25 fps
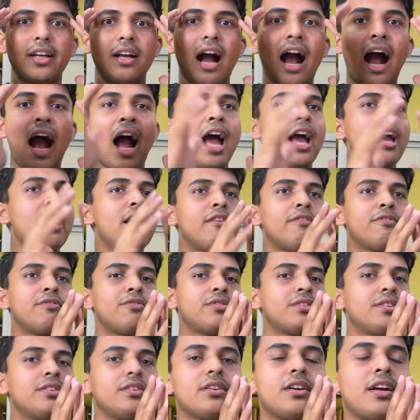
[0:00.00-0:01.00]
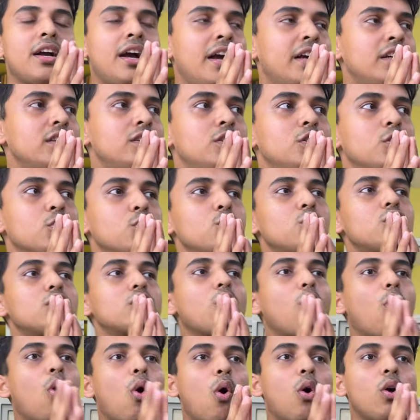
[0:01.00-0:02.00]
I have, guys, used
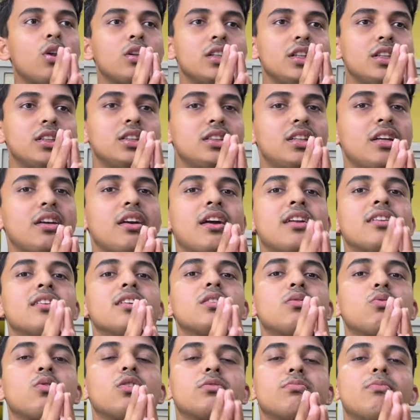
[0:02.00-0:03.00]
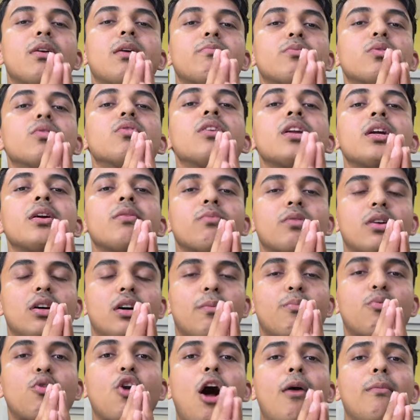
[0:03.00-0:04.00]
all these things, and this was my burning
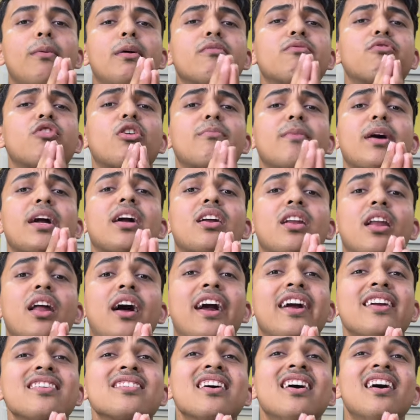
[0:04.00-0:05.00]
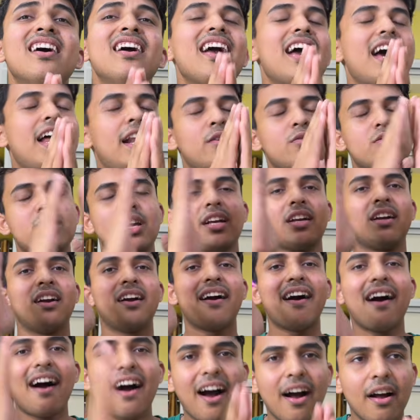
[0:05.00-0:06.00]
problem for my client. And I was like,
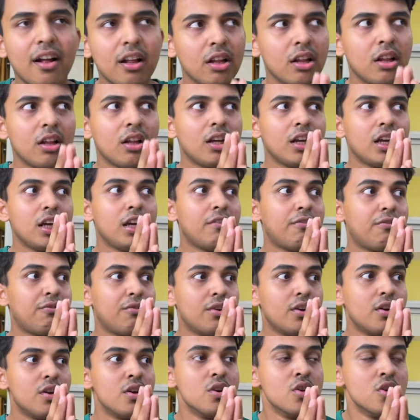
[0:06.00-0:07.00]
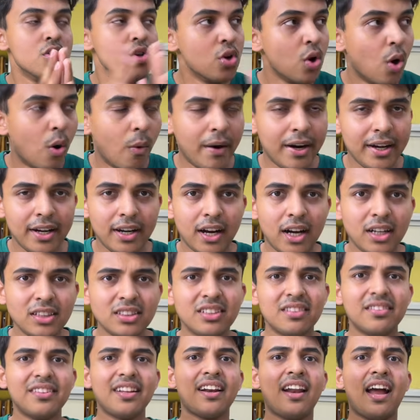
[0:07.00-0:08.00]
if no one does,
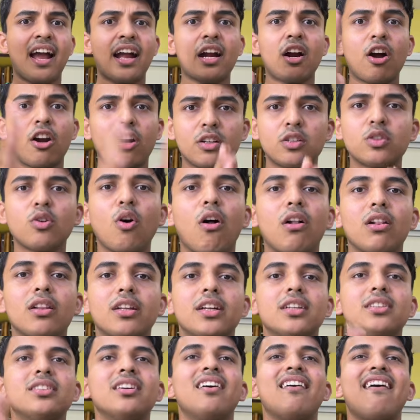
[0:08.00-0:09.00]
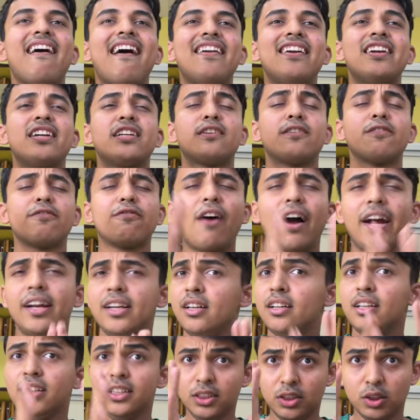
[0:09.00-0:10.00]
then I gotta solve this, and it's
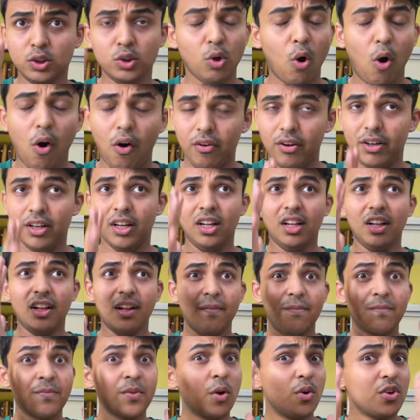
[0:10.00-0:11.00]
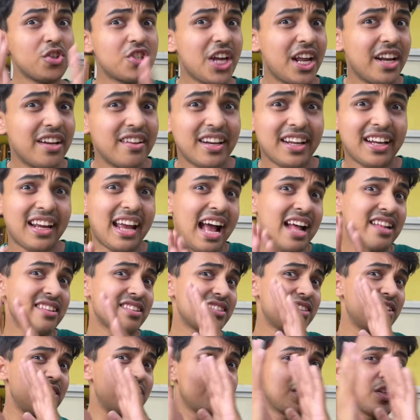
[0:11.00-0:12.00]
finally solved. No generic
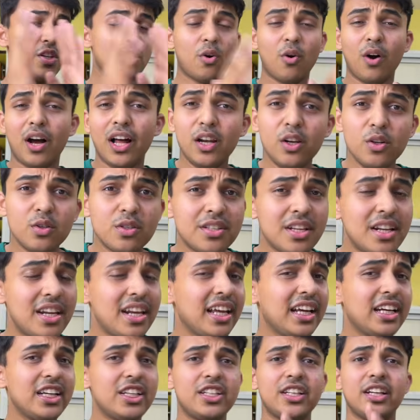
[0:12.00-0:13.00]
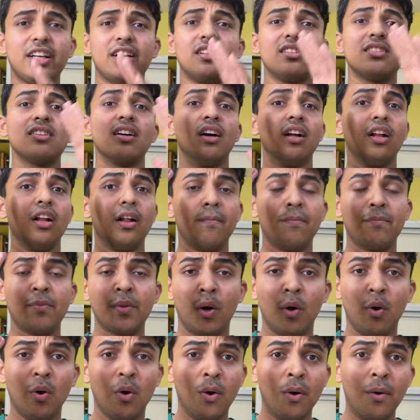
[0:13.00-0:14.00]
answers, no hallucinations,
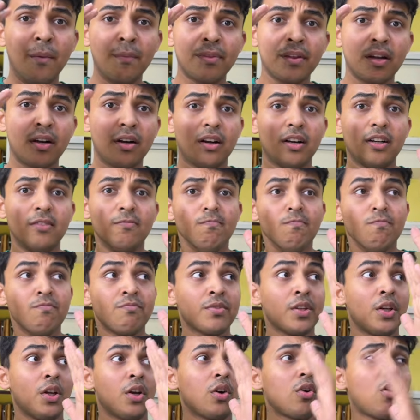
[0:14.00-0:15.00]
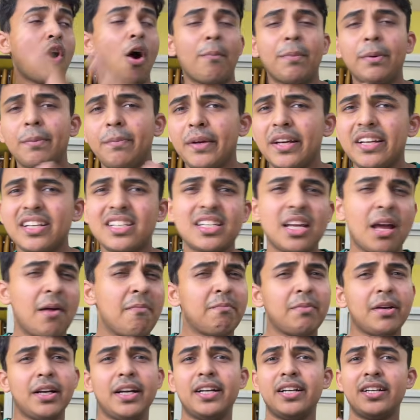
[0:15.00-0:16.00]
no copy paste
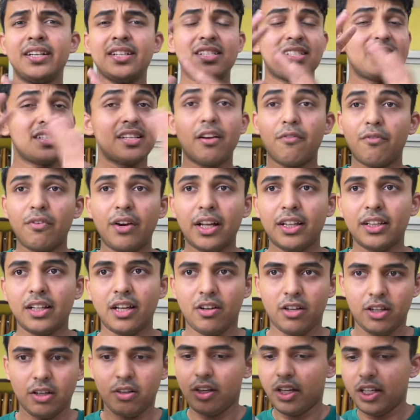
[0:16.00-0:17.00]
templates, stuff like that.